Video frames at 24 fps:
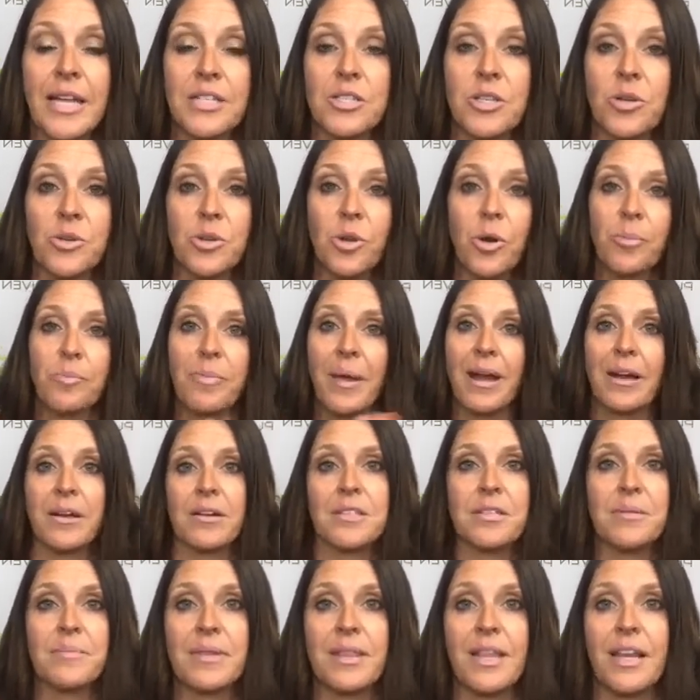So your
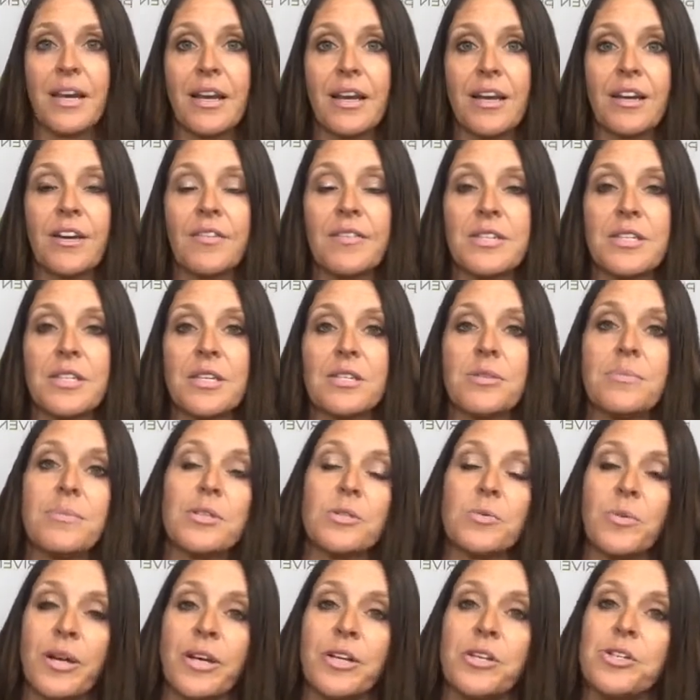parasympathetic nervous system is
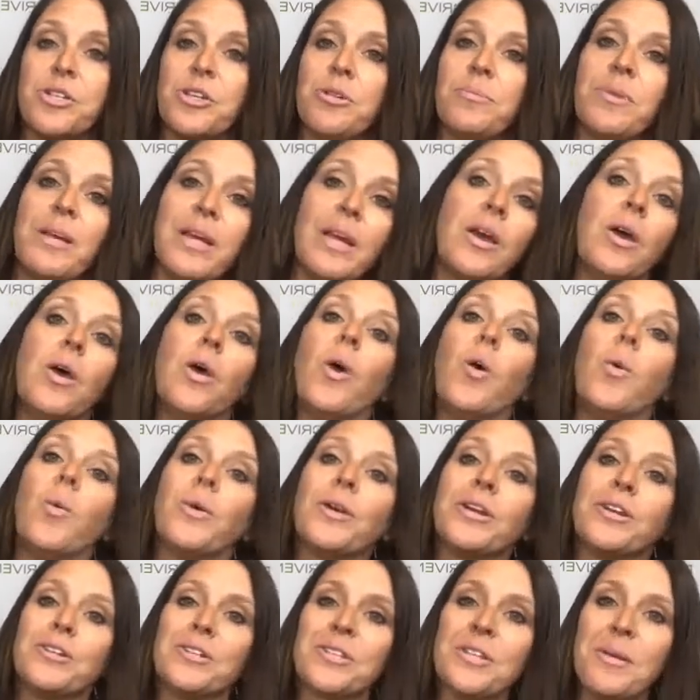where you should be when
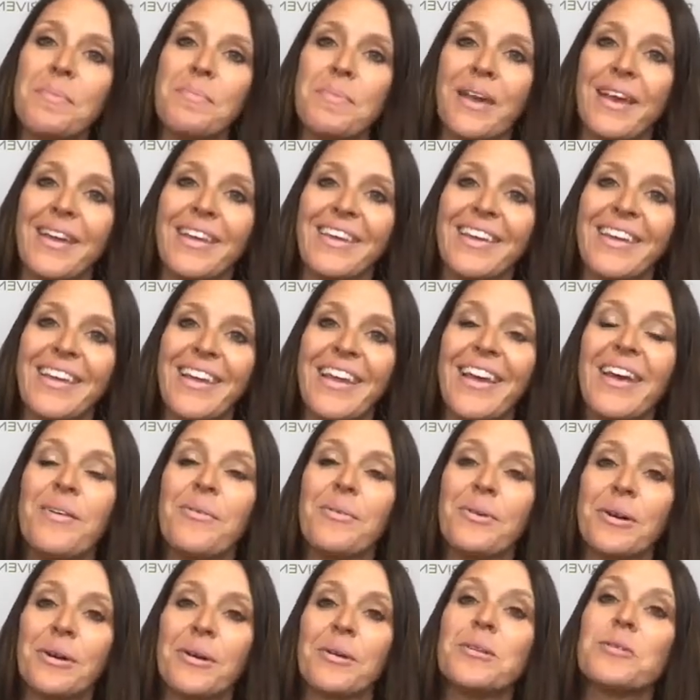you're sleeping,
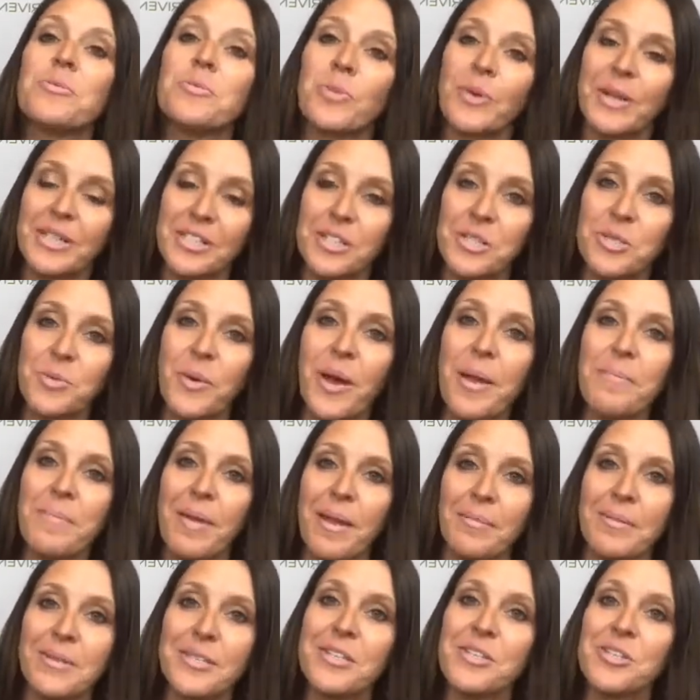which is why
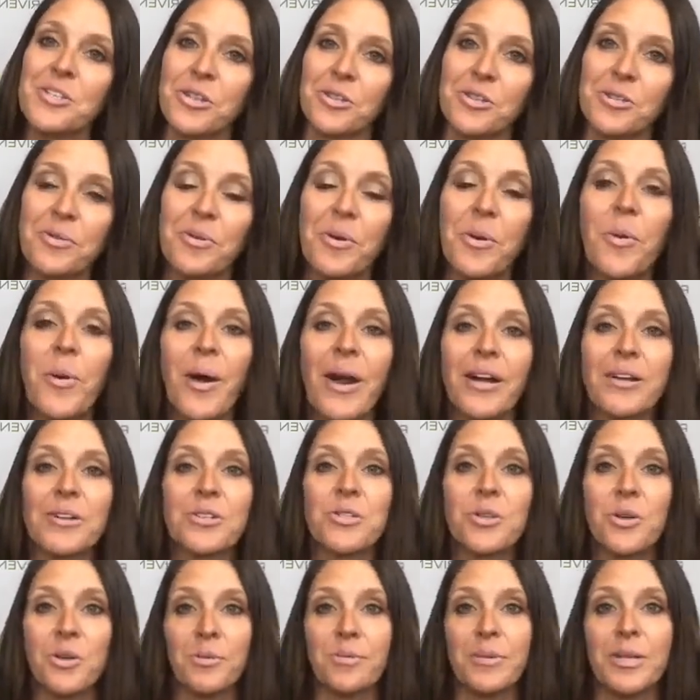babies and children require
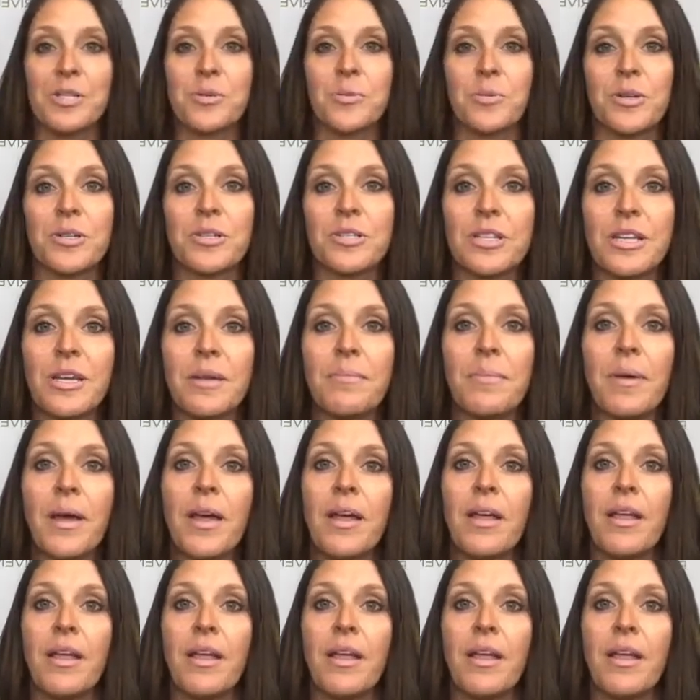so much more sleep